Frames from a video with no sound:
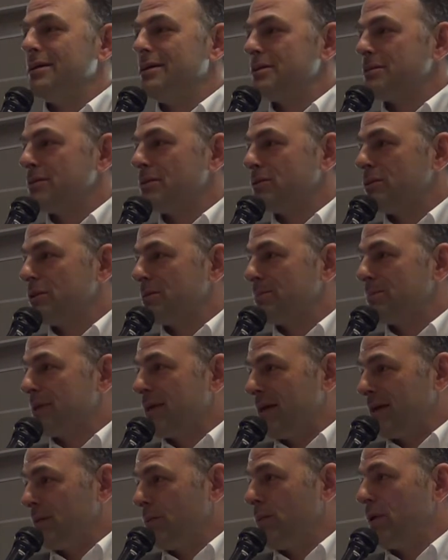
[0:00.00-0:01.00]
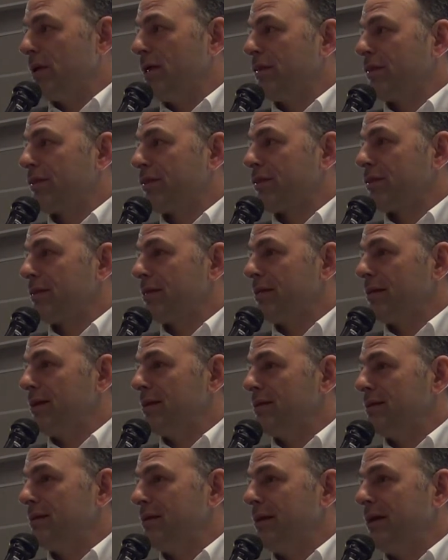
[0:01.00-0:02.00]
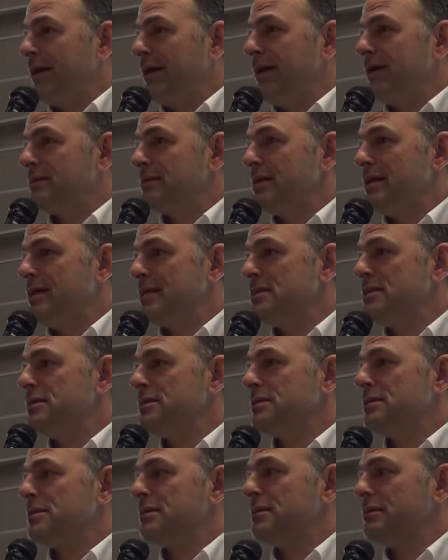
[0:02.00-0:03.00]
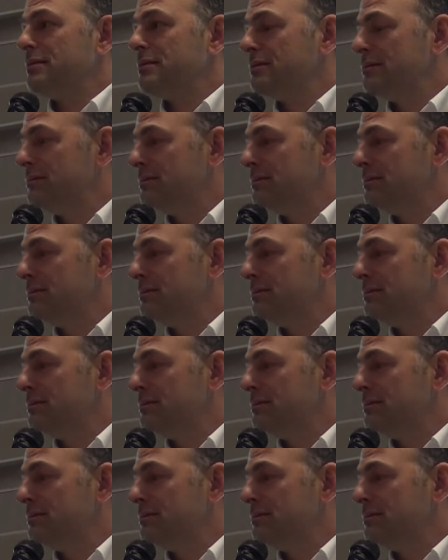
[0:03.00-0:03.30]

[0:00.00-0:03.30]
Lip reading: So to begin with, it isn't